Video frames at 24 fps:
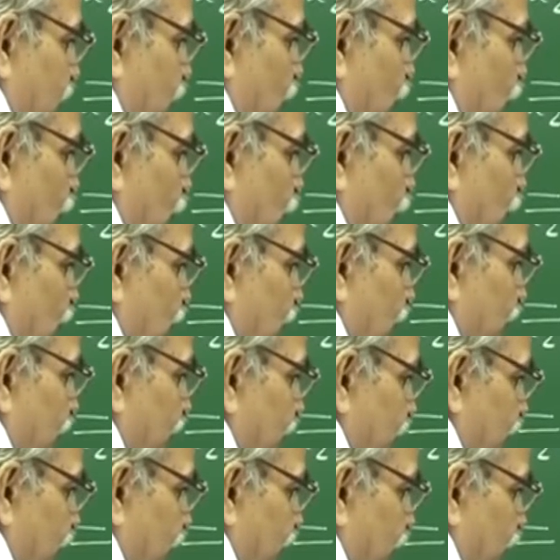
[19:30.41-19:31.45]
2
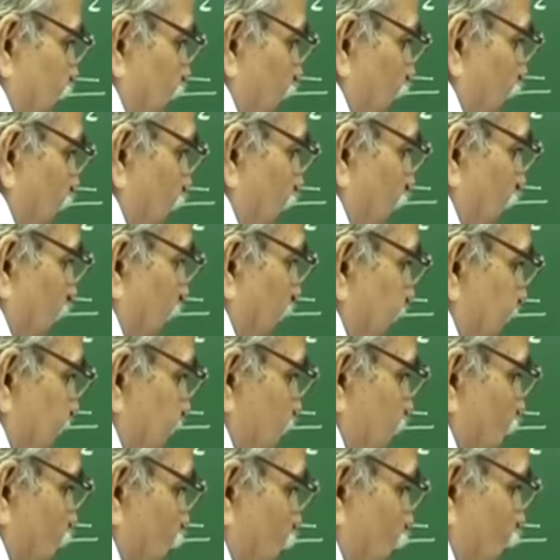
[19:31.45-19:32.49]
by
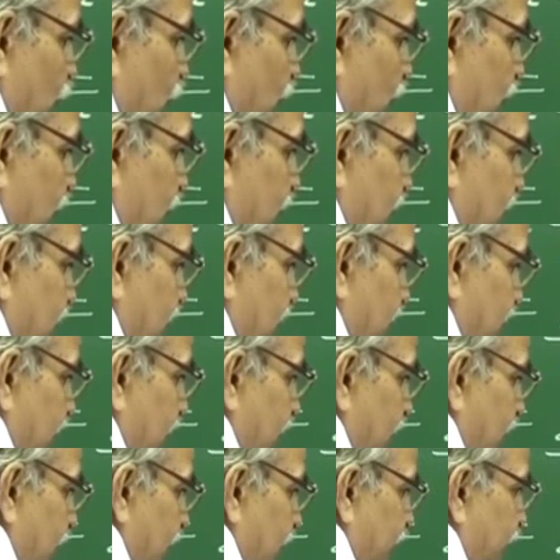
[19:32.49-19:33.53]
2
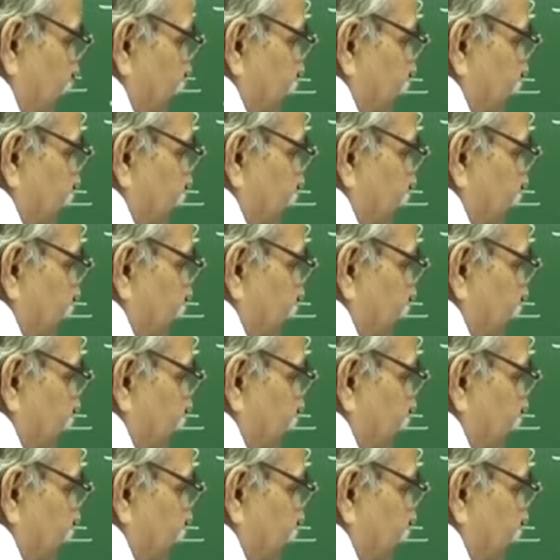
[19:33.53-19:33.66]
t,